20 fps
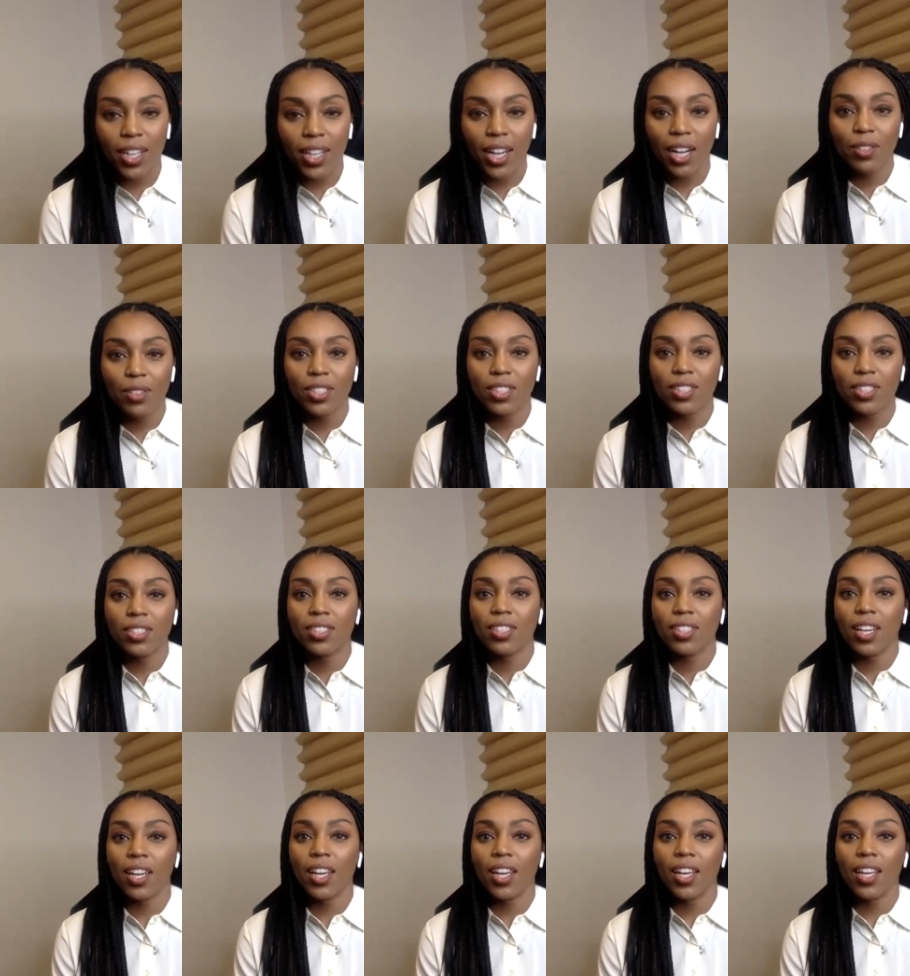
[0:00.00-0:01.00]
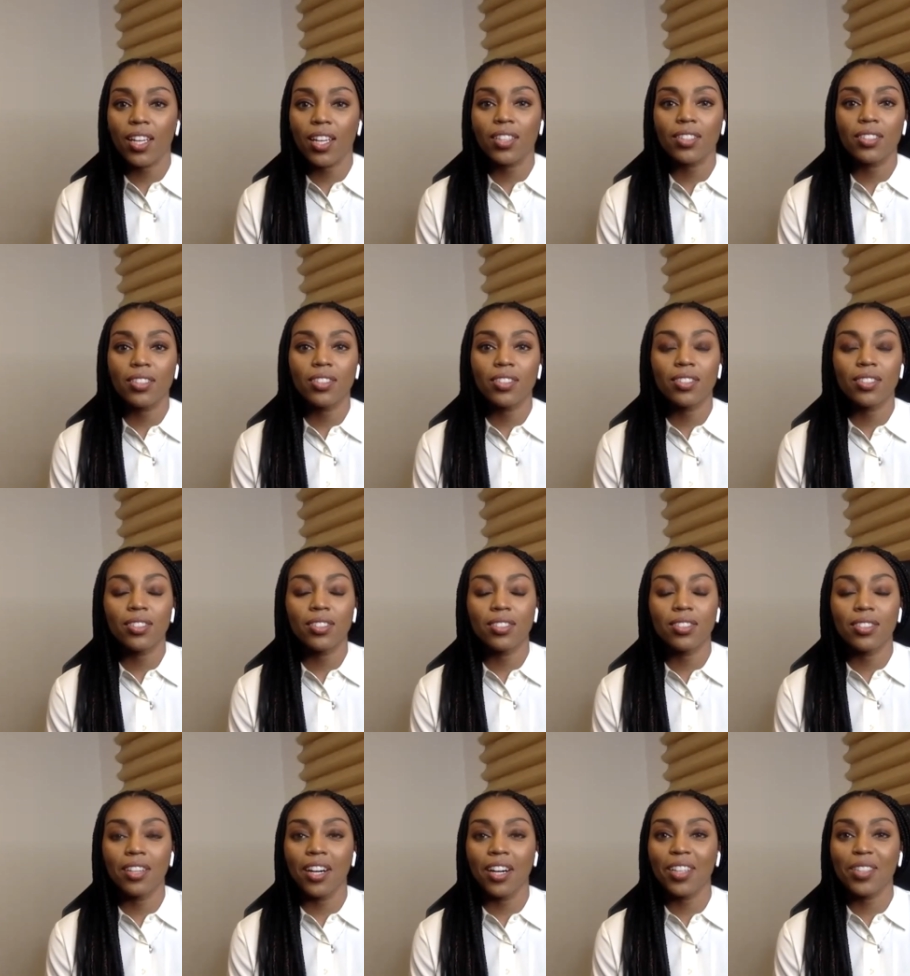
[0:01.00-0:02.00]
And I would just say
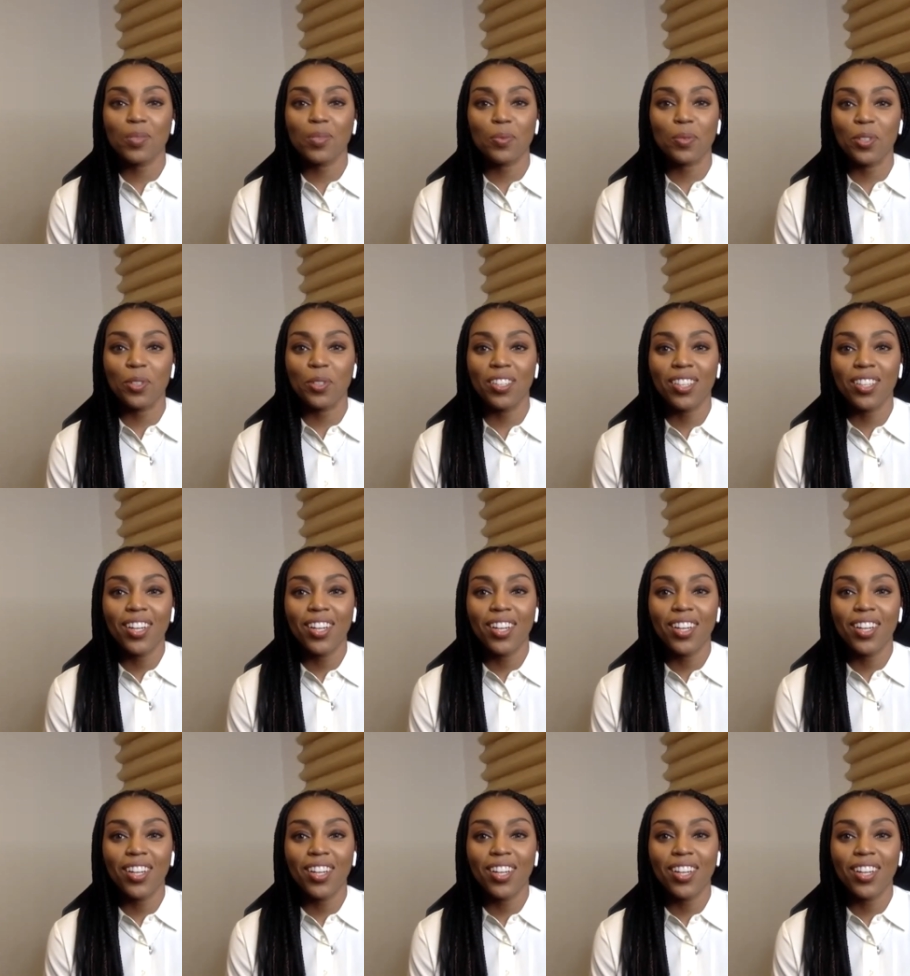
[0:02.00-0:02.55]
gospel.